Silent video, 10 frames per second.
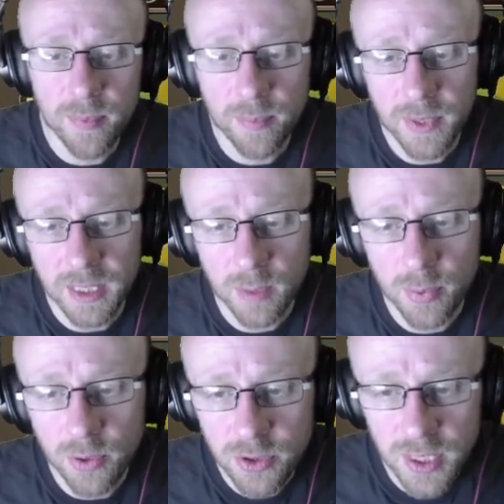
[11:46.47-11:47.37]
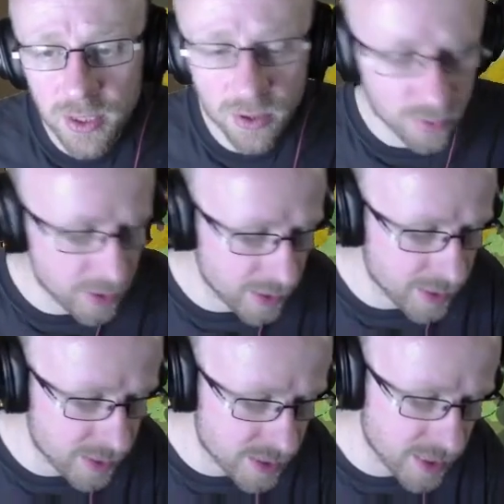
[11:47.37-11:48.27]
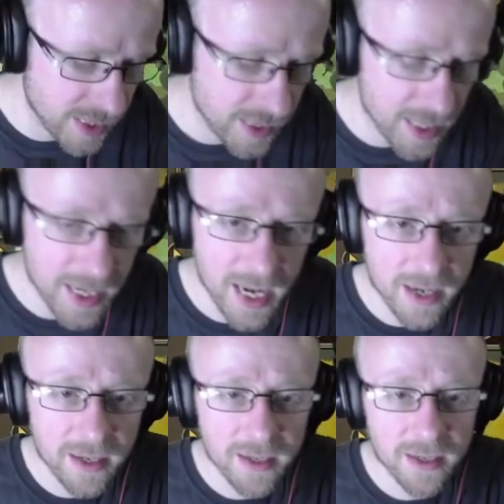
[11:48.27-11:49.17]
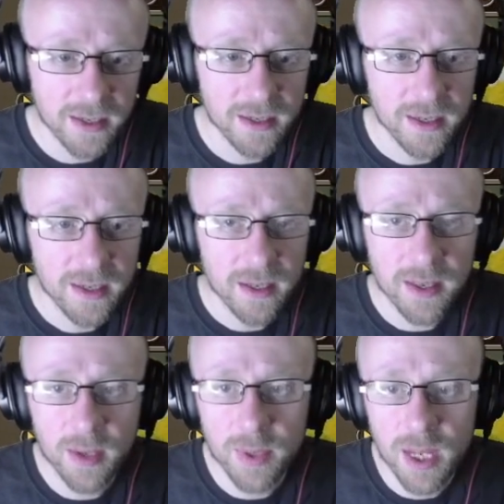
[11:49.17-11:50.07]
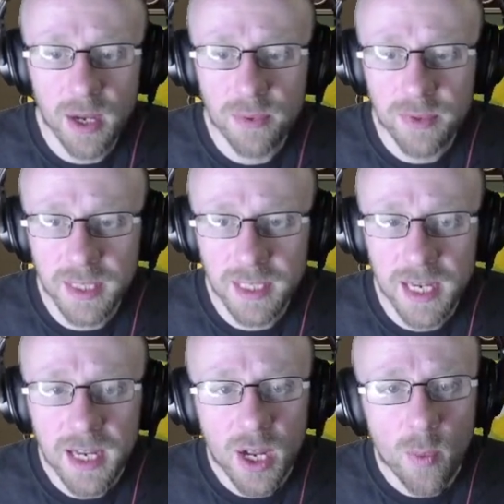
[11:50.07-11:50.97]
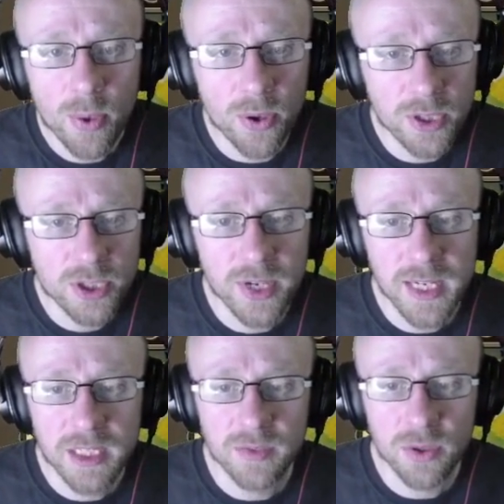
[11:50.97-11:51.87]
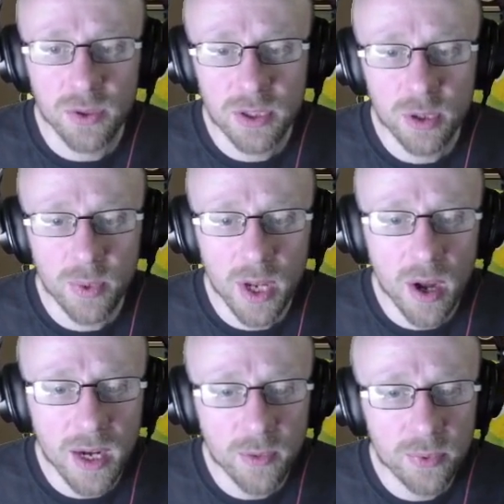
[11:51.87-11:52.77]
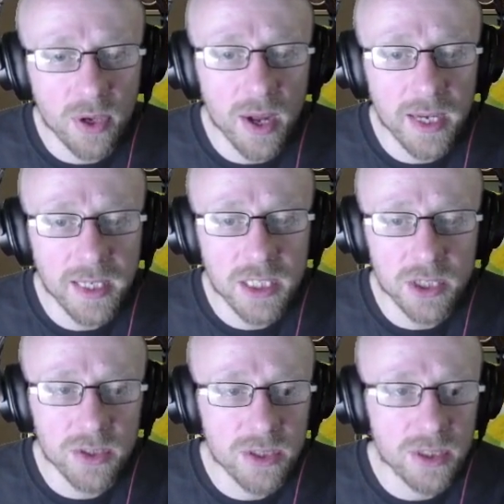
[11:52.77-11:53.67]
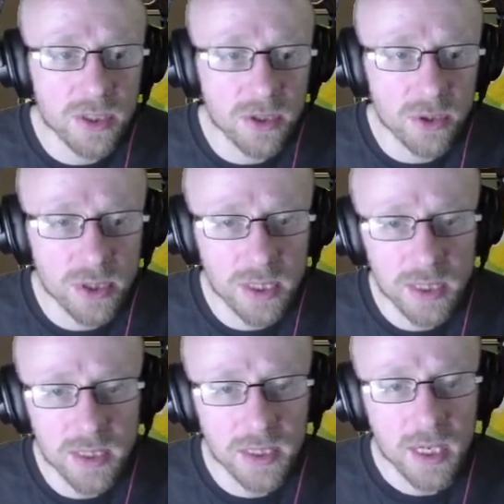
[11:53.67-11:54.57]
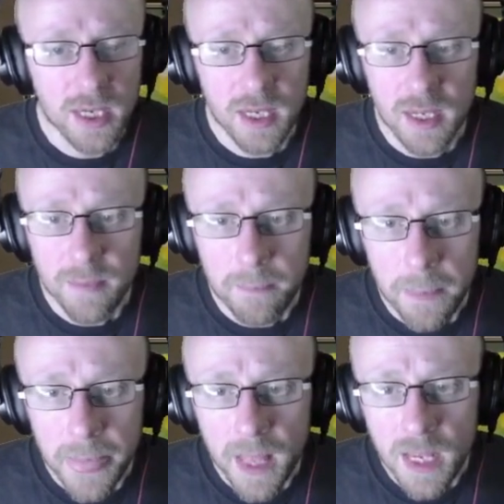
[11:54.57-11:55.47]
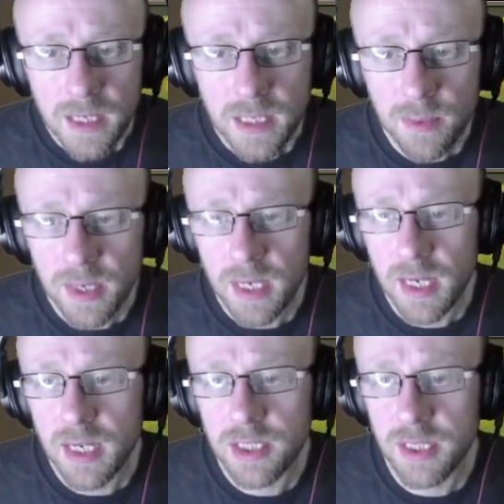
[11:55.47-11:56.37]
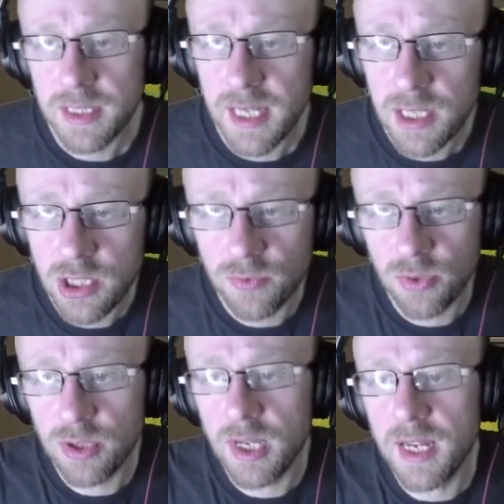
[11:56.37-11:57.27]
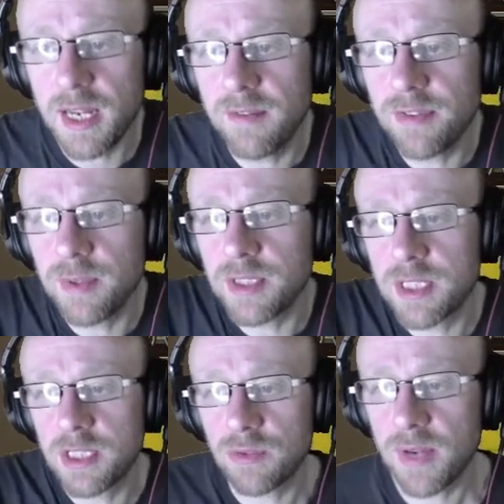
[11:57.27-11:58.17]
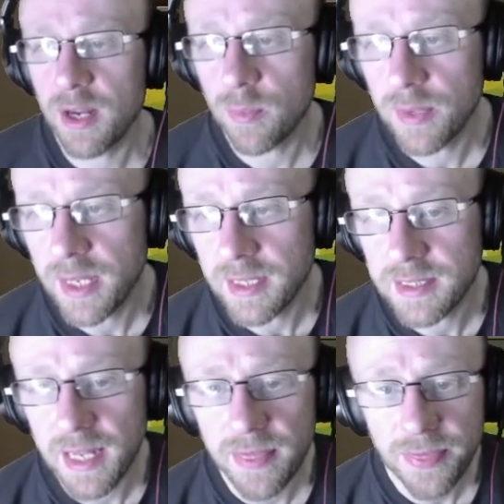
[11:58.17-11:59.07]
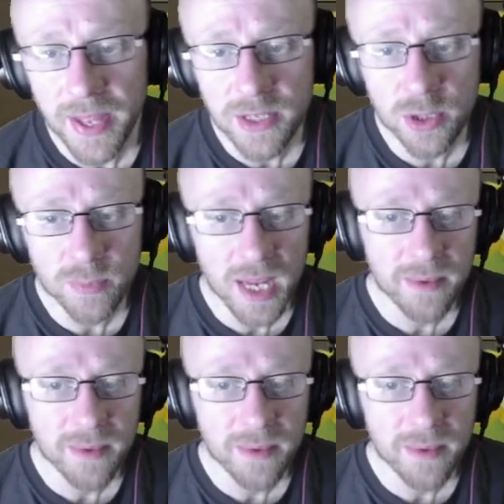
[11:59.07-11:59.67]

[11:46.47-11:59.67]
click the portrait or click C and N. There we go. The portraits, of course, who we are, and if we've got any sons and daughters. So, success, your ruler influences your realm, to the extent that sometimes